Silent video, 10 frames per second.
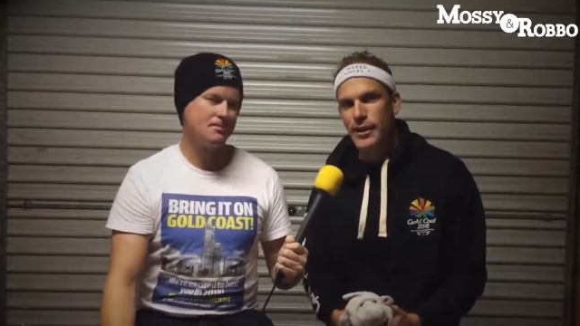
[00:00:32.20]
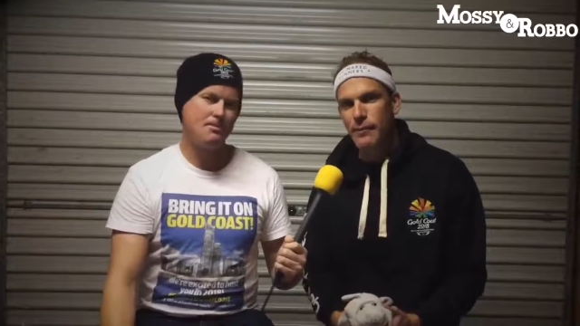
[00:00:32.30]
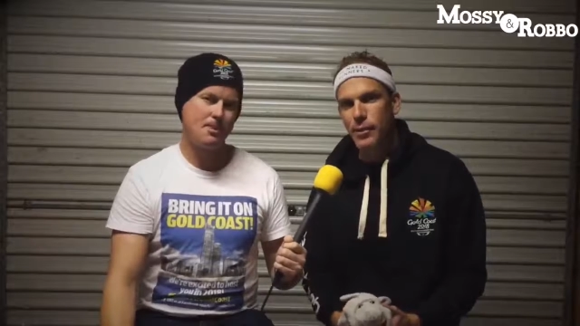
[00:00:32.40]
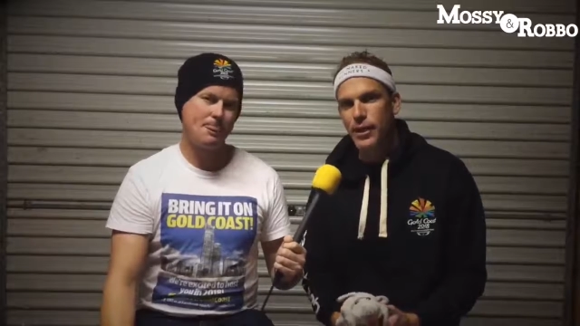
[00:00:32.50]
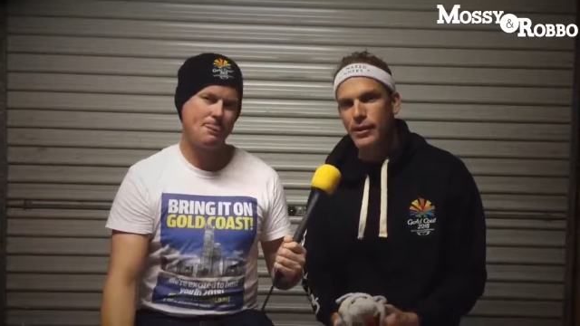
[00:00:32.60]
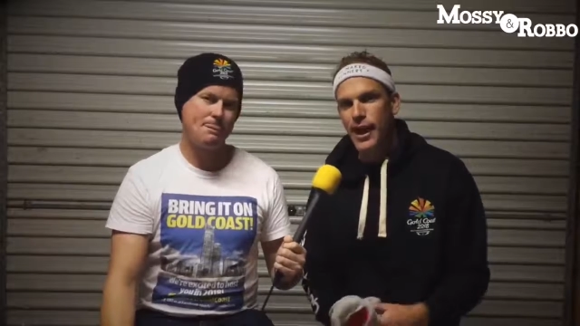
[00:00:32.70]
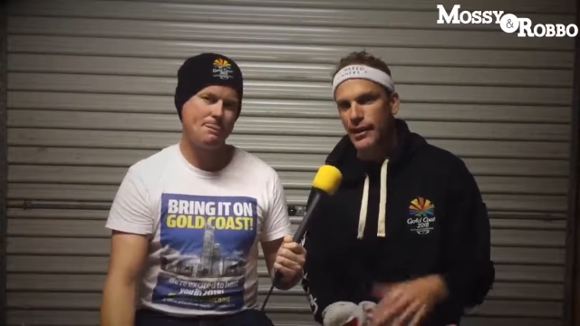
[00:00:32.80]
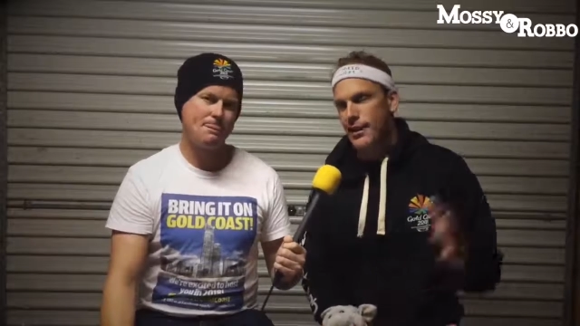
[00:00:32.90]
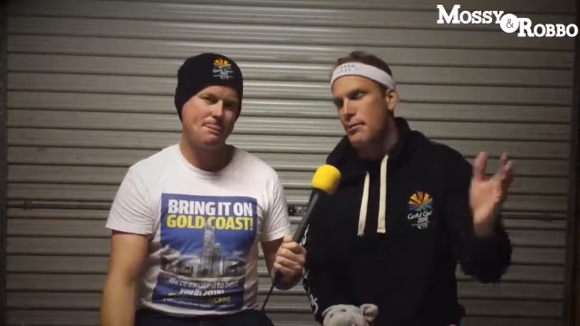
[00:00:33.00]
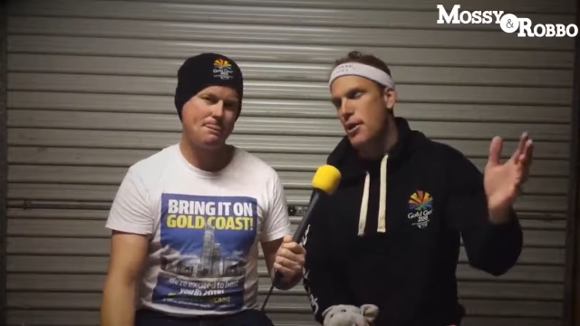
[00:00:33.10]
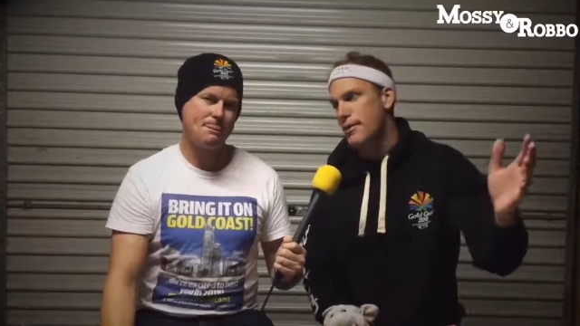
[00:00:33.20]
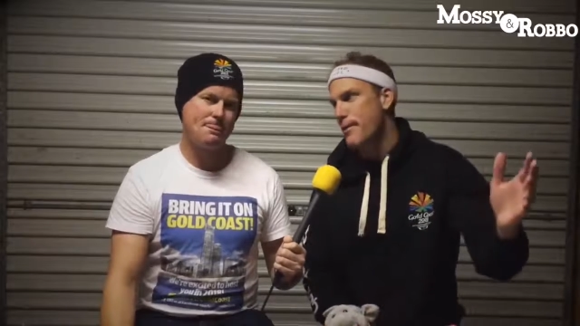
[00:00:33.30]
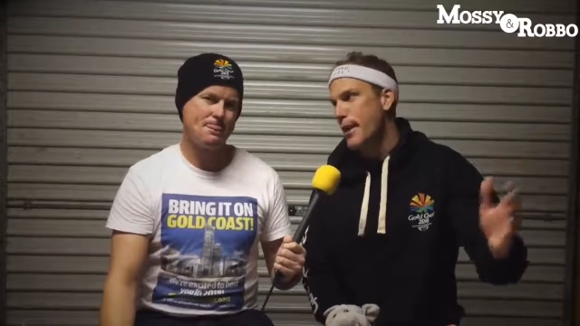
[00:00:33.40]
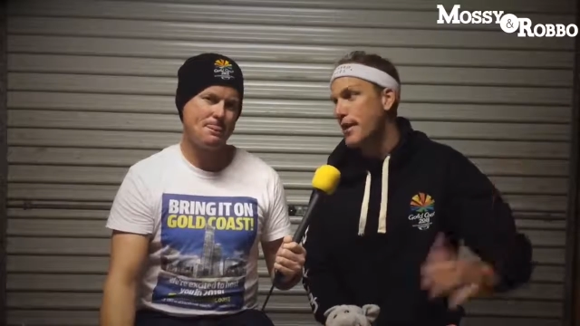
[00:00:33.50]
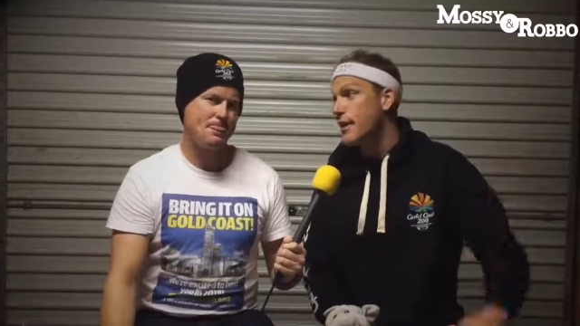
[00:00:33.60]
Speaker 1: um, we can cast our minds
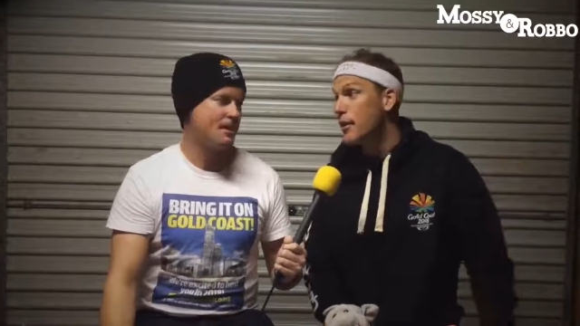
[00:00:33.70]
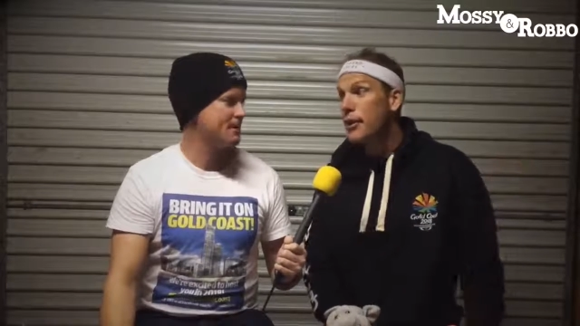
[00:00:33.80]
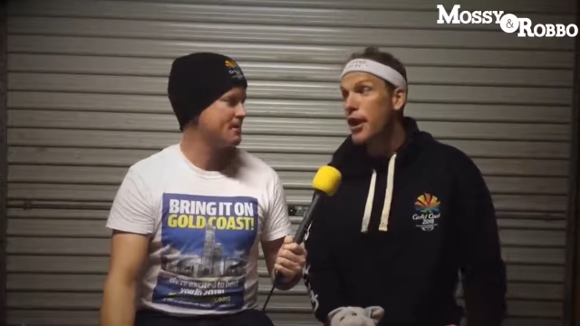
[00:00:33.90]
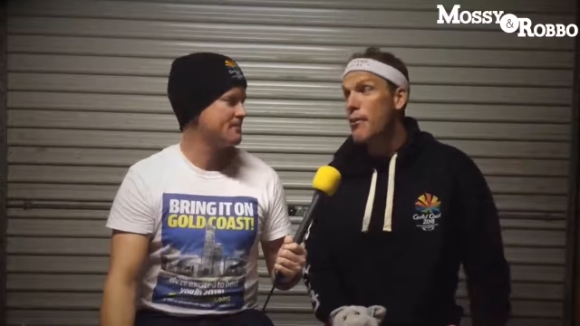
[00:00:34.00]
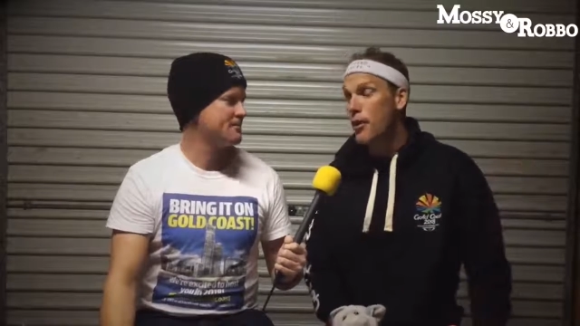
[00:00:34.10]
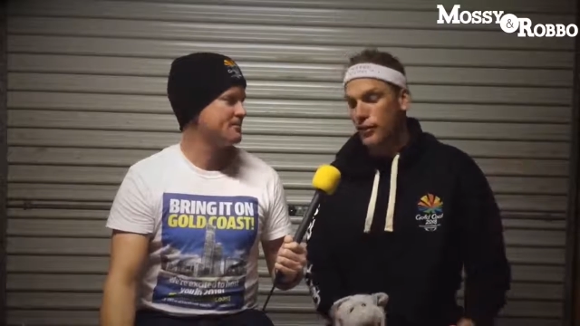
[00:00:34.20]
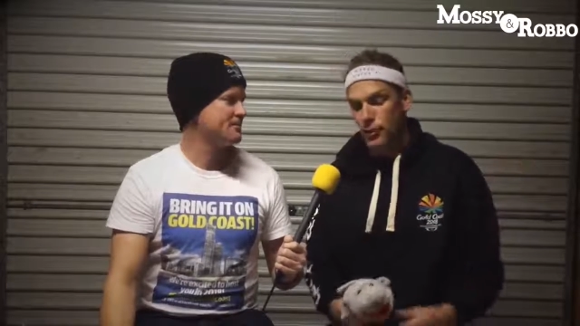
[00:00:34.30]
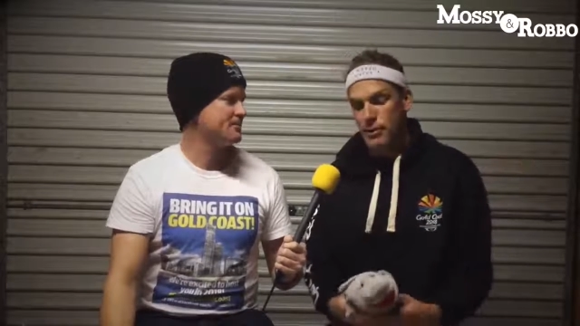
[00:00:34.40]
back a year ago, Mossy,